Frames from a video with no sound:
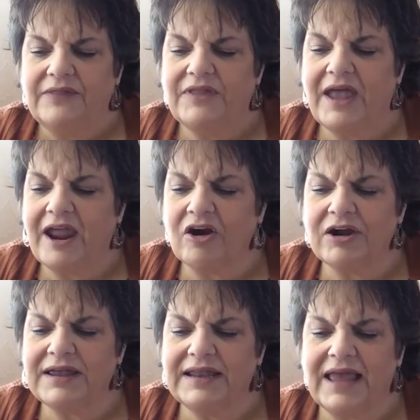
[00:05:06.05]
The
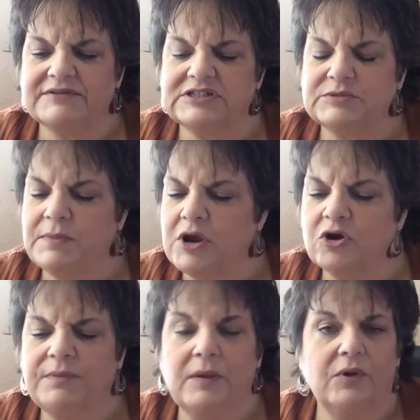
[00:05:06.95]
arrogant have
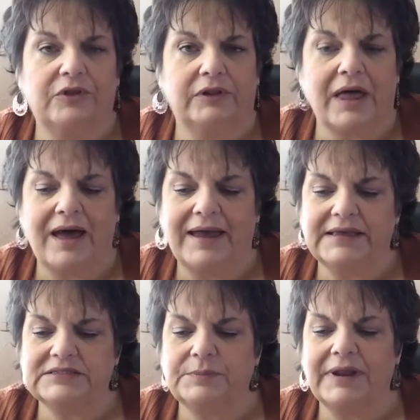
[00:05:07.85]
smeared me with
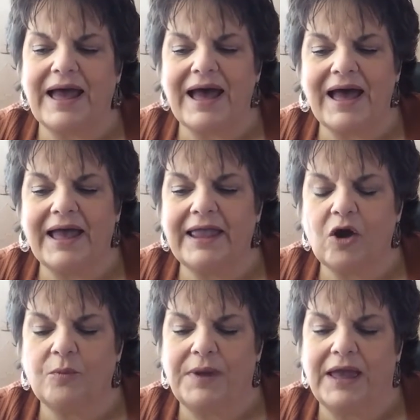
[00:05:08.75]
lies, but I
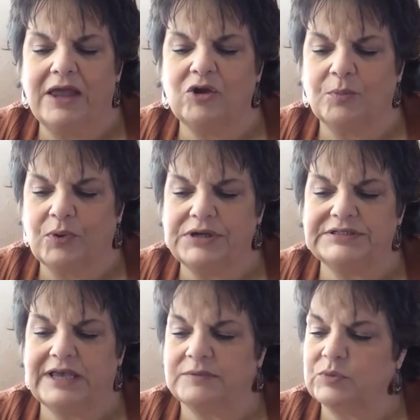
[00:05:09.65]
obey your
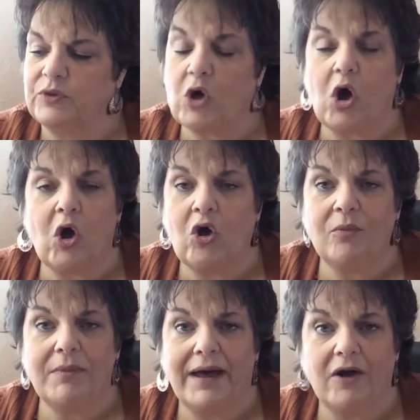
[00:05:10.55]
precepts with all
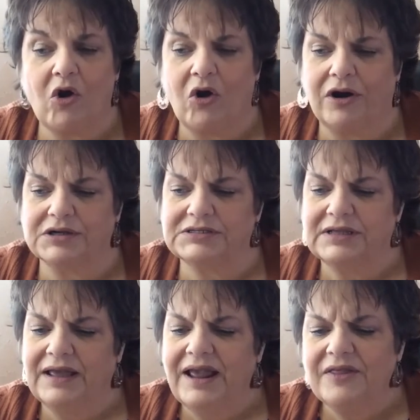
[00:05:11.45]
my heart.
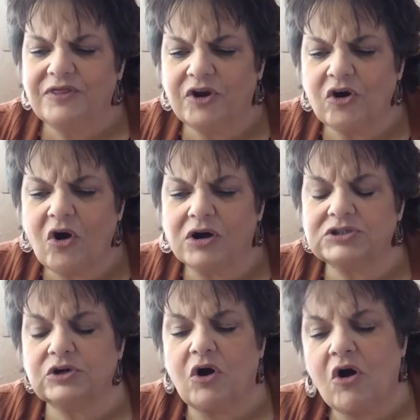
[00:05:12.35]
Their
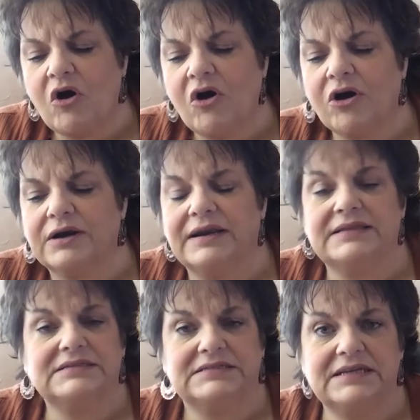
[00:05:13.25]
hearts are hard and
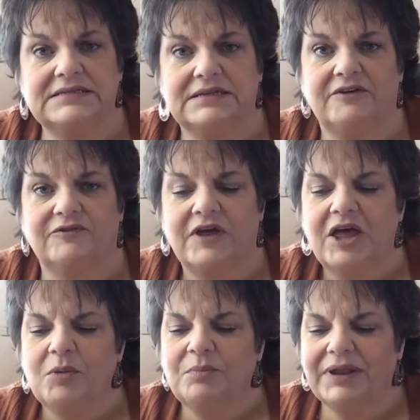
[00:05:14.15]
insensitive,
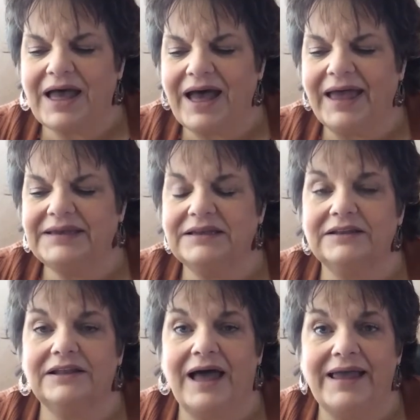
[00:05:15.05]
but I
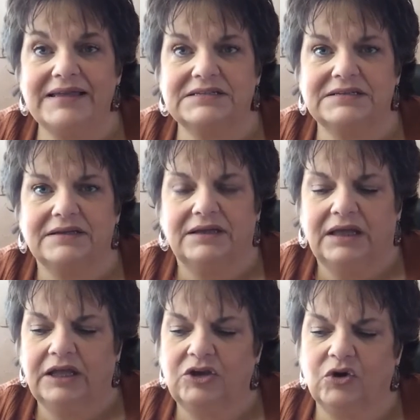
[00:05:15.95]
delight
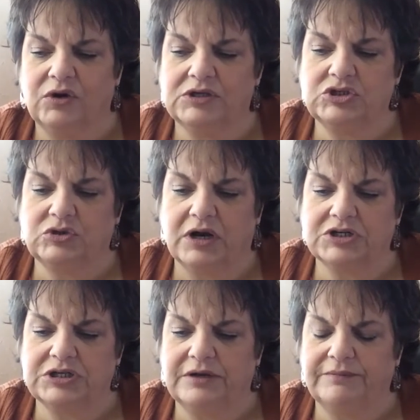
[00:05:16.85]
in your
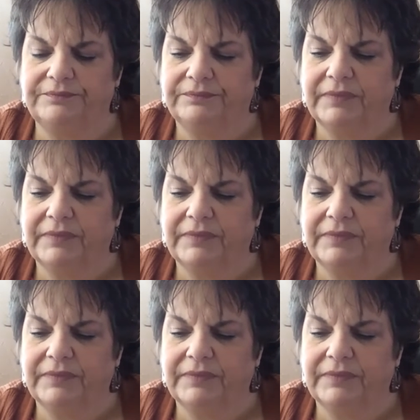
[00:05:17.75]
instruction.